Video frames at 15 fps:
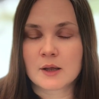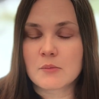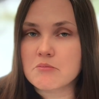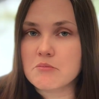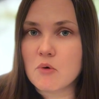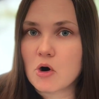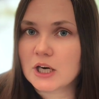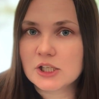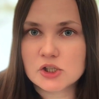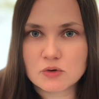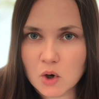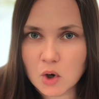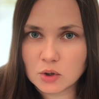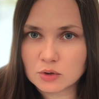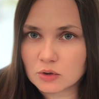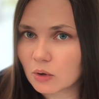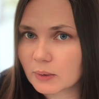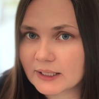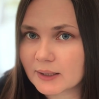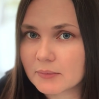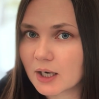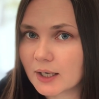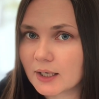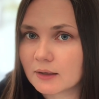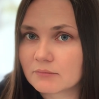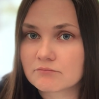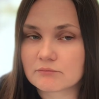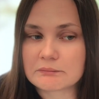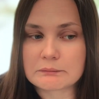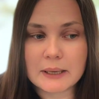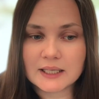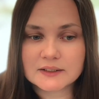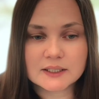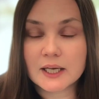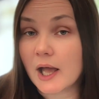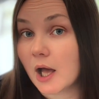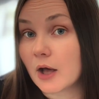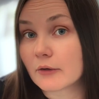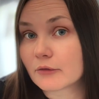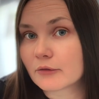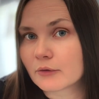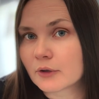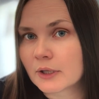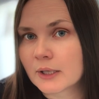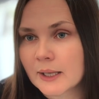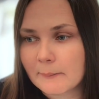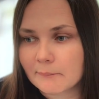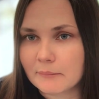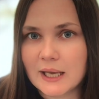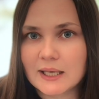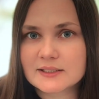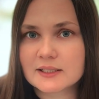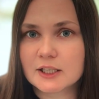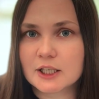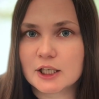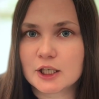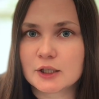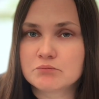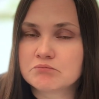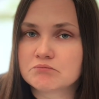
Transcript: More control over their money, better health, better